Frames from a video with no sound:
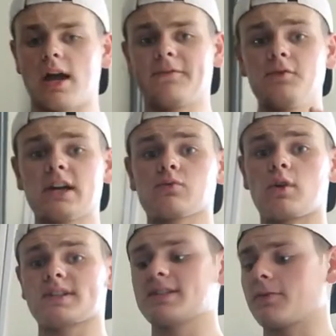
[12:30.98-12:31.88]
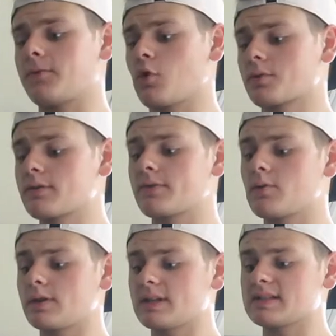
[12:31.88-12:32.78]
If you guys wanna see a full
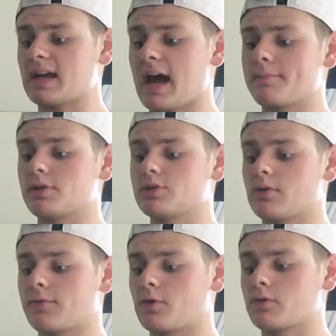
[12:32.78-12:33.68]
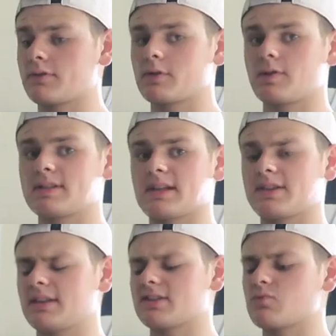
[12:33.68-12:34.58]
review on this, I'm gonna do a full review on this, I
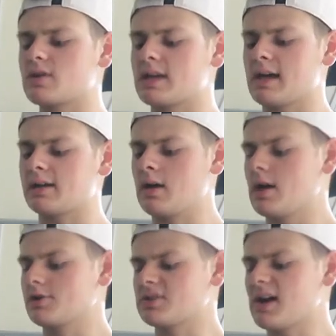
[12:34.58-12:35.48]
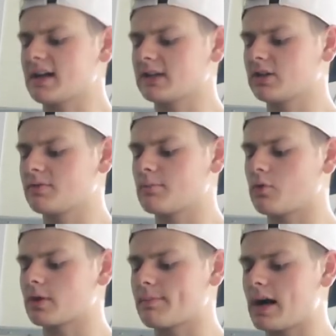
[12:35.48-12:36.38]
think this weekend, just talking a little bit
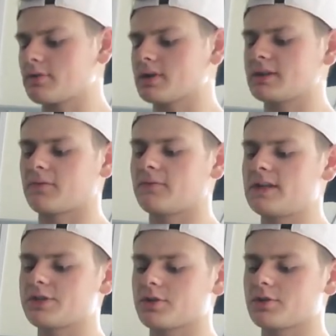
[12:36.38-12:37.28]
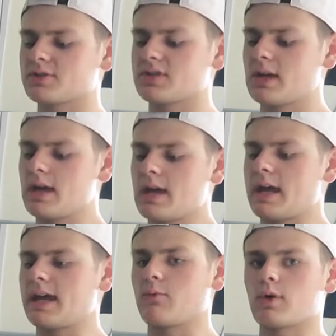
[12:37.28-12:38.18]
more about it, the features
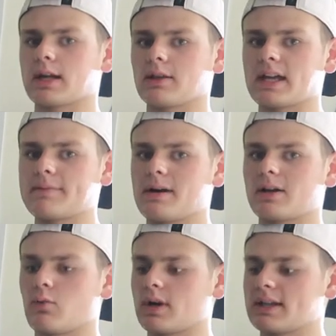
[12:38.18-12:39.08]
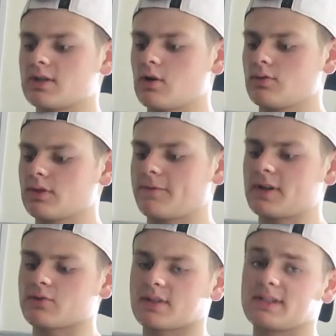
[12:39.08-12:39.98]
and what I like about it and what I don't. If
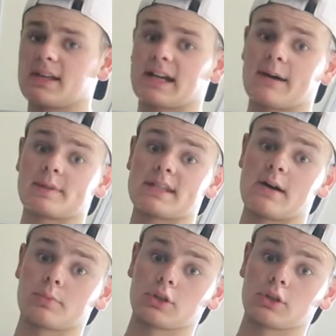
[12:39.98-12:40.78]
you guys wanna see that, comment down